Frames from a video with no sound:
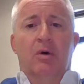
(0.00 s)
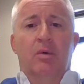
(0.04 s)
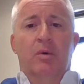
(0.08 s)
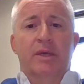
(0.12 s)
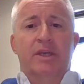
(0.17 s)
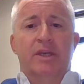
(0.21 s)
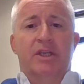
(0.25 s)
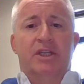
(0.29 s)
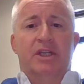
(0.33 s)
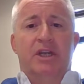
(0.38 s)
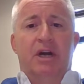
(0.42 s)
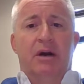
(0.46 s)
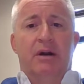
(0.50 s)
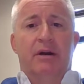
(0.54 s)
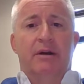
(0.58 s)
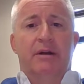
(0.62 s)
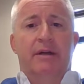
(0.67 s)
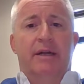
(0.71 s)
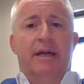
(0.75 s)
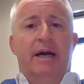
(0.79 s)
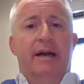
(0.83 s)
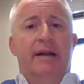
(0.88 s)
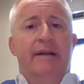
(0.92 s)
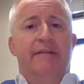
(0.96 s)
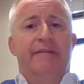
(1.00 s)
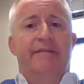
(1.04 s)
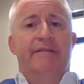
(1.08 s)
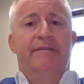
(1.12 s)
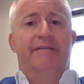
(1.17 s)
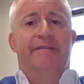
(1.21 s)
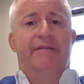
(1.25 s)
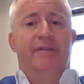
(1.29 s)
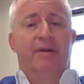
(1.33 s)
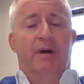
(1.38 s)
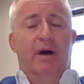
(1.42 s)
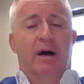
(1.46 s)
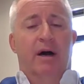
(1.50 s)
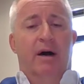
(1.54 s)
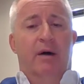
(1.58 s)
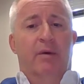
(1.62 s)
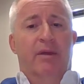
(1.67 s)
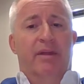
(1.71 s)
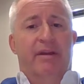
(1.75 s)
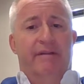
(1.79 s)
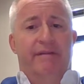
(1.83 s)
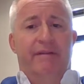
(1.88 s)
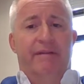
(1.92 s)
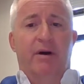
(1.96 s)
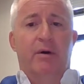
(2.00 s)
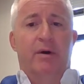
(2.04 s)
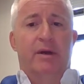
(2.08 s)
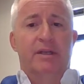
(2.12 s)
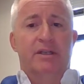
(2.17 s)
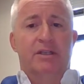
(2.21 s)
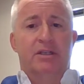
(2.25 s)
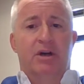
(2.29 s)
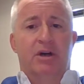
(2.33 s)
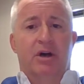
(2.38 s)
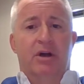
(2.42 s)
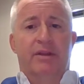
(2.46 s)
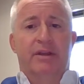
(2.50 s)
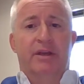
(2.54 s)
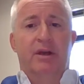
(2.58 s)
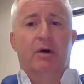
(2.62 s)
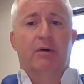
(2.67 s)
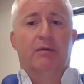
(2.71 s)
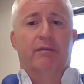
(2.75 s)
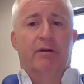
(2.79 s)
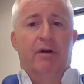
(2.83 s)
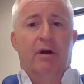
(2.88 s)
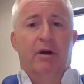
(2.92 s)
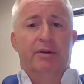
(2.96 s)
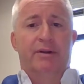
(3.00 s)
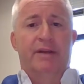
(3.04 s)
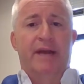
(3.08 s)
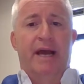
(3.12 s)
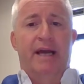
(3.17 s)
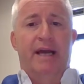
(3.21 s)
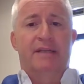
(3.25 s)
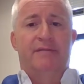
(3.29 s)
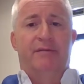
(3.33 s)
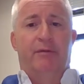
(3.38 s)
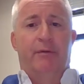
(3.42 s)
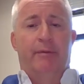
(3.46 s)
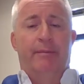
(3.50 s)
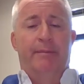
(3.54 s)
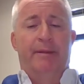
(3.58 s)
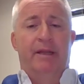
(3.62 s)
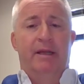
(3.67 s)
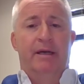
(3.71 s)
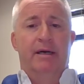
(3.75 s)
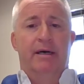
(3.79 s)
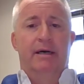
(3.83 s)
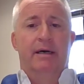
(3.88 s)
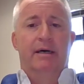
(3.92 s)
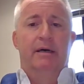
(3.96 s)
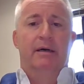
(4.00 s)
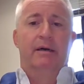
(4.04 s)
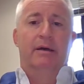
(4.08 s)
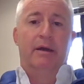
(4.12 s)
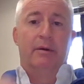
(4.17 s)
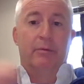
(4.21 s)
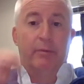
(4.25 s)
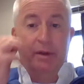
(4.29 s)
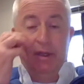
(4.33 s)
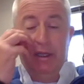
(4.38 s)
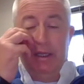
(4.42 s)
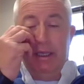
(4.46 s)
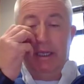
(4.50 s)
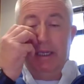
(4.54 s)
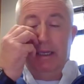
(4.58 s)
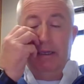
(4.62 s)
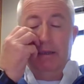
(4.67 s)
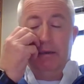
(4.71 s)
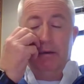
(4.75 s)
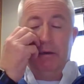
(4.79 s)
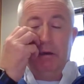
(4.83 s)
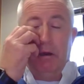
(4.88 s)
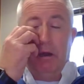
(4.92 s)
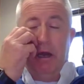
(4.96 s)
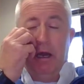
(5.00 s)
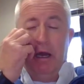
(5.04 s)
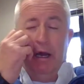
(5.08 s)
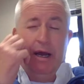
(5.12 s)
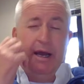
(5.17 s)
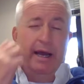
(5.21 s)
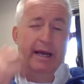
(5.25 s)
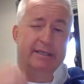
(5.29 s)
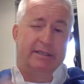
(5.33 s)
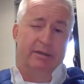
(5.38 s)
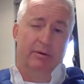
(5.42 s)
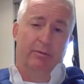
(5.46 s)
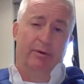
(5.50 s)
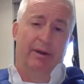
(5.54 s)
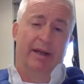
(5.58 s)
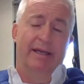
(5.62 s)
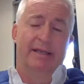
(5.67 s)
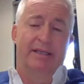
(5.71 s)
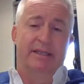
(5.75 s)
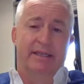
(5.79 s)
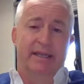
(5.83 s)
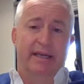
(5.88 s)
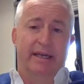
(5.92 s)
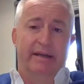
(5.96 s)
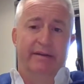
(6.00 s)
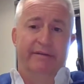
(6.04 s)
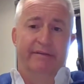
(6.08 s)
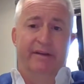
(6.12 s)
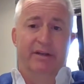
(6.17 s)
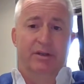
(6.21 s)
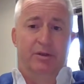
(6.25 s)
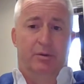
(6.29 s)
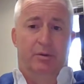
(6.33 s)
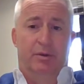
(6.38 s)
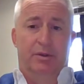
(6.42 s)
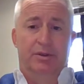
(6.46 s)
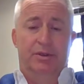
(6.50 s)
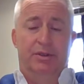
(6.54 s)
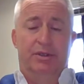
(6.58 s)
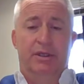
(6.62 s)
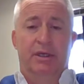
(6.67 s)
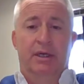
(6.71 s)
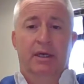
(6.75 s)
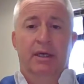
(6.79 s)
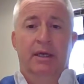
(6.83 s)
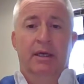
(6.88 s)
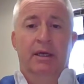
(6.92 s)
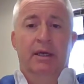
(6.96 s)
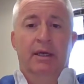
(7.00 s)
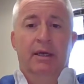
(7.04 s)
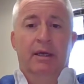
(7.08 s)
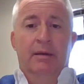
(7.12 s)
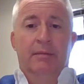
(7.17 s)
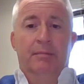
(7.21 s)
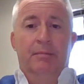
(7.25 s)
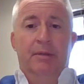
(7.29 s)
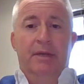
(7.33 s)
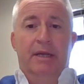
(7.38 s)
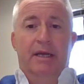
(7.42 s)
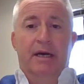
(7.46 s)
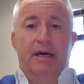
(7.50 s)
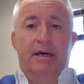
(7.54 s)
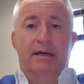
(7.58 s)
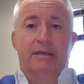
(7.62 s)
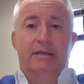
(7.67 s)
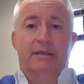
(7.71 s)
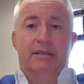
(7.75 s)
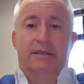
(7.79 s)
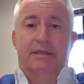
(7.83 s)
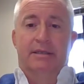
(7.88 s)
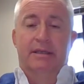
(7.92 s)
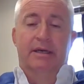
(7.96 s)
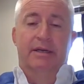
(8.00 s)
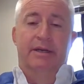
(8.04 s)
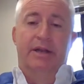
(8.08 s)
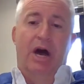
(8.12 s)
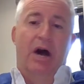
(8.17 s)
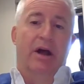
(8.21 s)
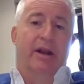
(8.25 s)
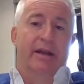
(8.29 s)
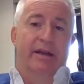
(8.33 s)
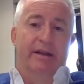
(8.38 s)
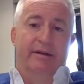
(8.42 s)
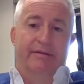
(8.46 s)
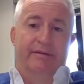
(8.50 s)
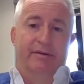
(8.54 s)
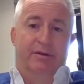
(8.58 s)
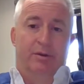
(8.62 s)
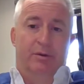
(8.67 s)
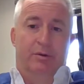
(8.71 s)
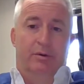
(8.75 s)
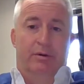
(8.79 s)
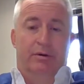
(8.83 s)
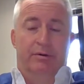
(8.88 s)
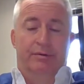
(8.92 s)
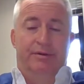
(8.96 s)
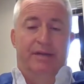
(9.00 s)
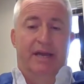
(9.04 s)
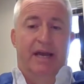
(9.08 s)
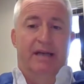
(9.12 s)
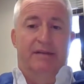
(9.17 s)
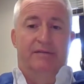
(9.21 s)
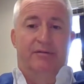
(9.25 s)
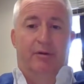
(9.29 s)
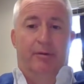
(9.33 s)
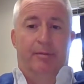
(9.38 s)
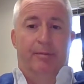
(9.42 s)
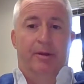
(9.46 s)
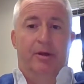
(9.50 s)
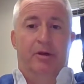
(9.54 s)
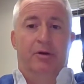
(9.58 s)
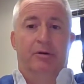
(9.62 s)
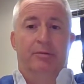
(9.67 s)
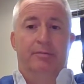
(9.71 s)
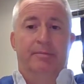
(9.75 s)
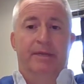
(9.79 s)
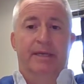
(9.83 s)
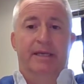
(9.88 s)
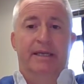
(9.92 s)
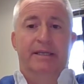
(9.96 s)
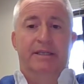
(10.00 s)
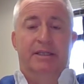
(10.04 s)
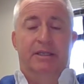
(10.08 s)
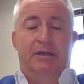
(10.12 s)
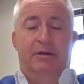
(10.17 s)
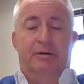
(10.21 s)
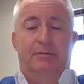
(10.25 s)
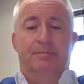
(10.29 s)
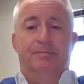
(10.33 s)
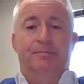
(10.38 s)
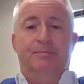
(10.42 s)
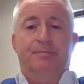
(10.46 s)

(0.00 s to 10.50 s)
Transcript: we start kind of with a focus on the overall tax formula, really as it relates to individuals, because the non-individual tax formula couldn't be easier.